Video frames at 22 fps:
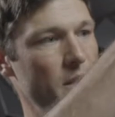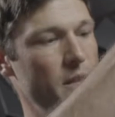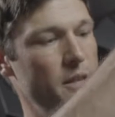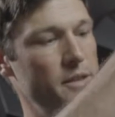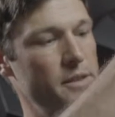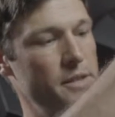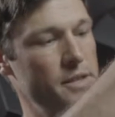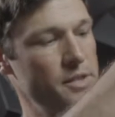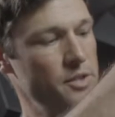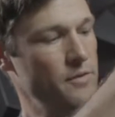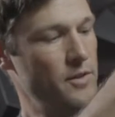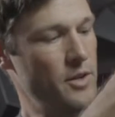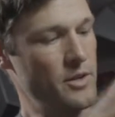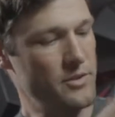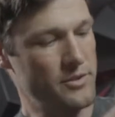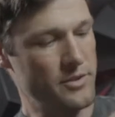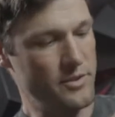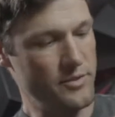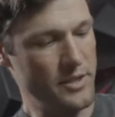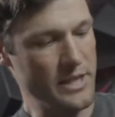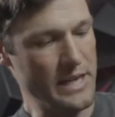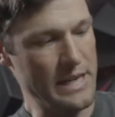Then you've
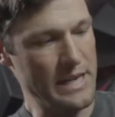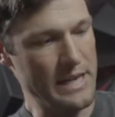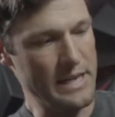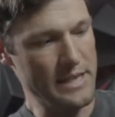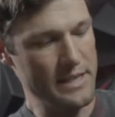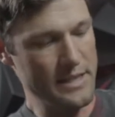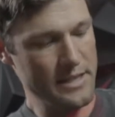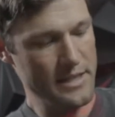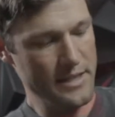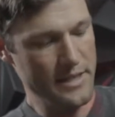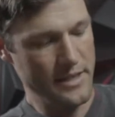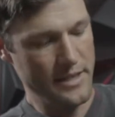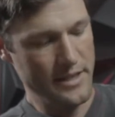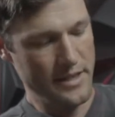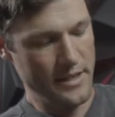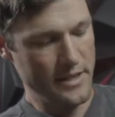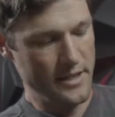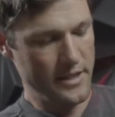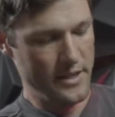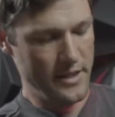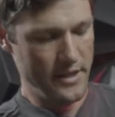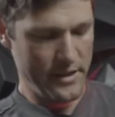also got
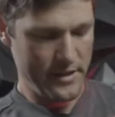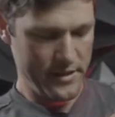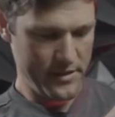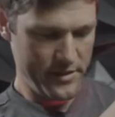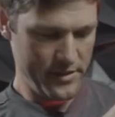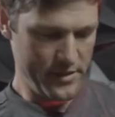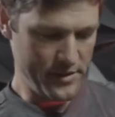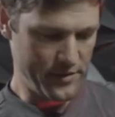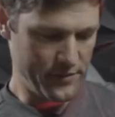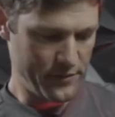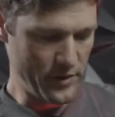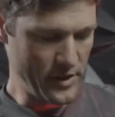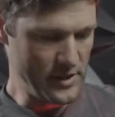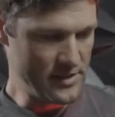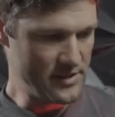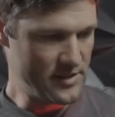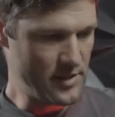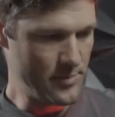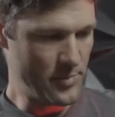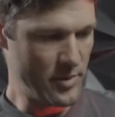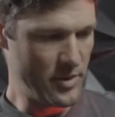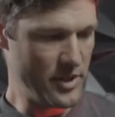this front
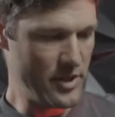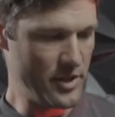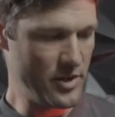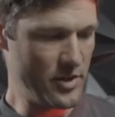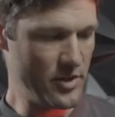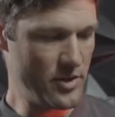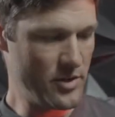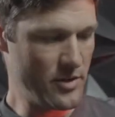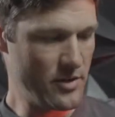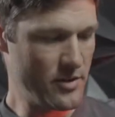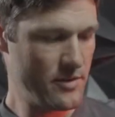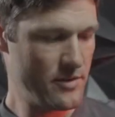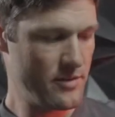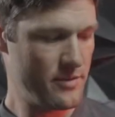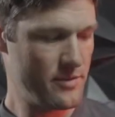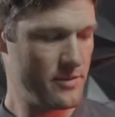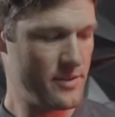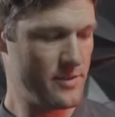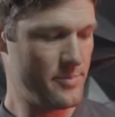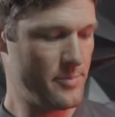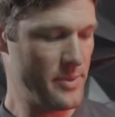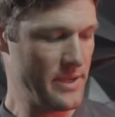zipper here.
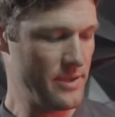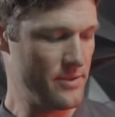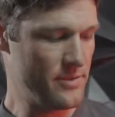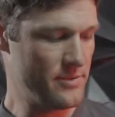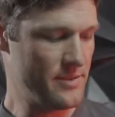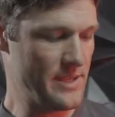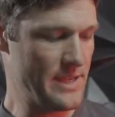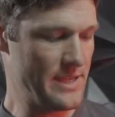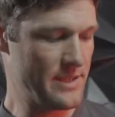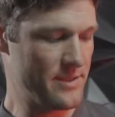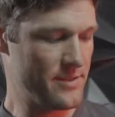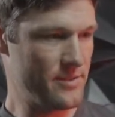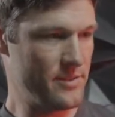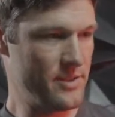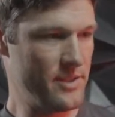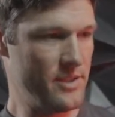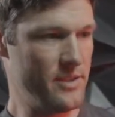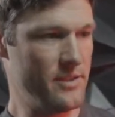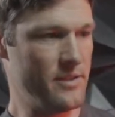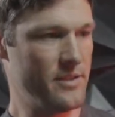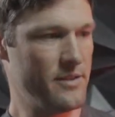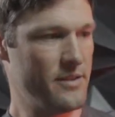This panel is
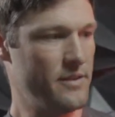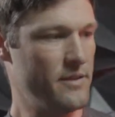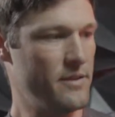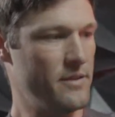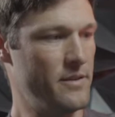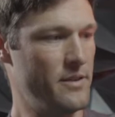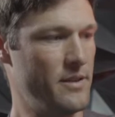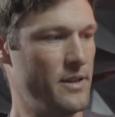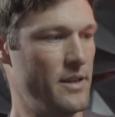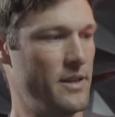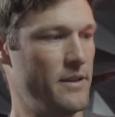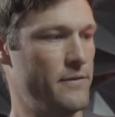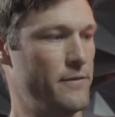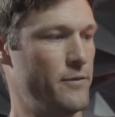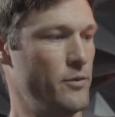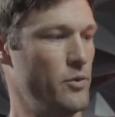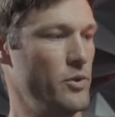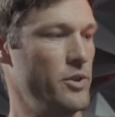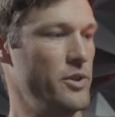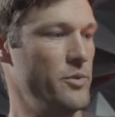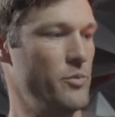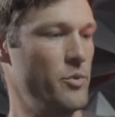actually
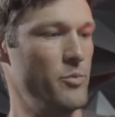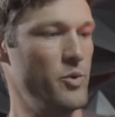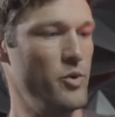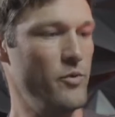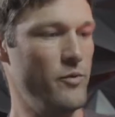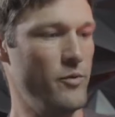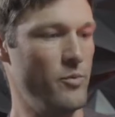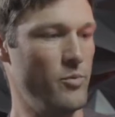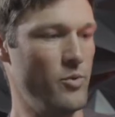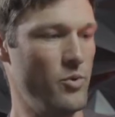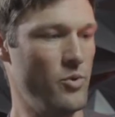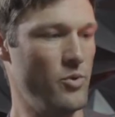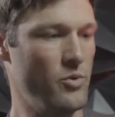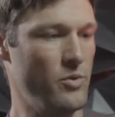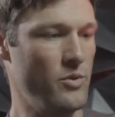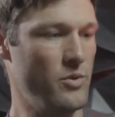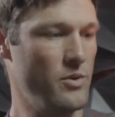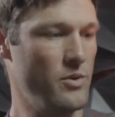fully removable.